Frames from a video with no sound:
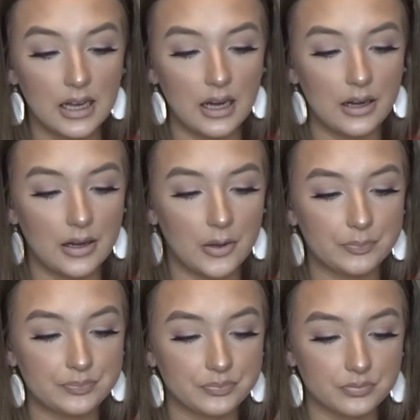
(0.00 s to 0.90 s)

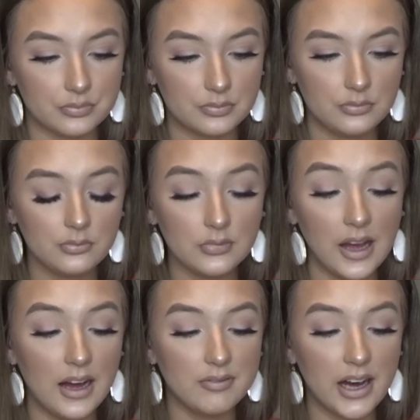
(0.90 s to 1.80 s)
I've
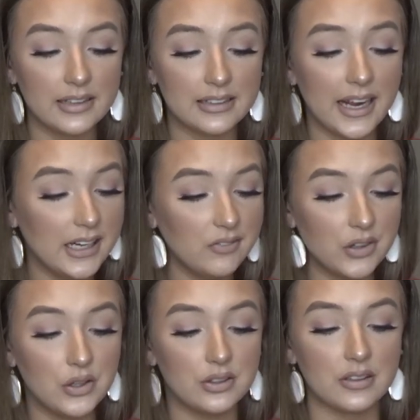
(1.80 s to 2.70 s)
gotten 80
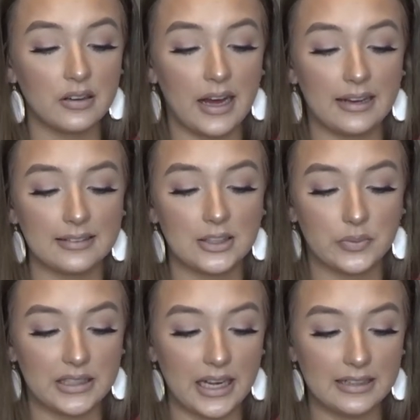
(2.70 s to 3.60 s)
views in the last
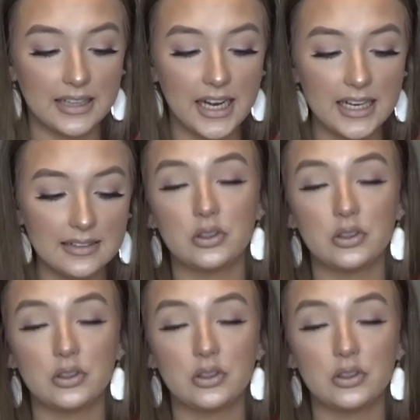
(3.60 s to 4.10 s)
28 days.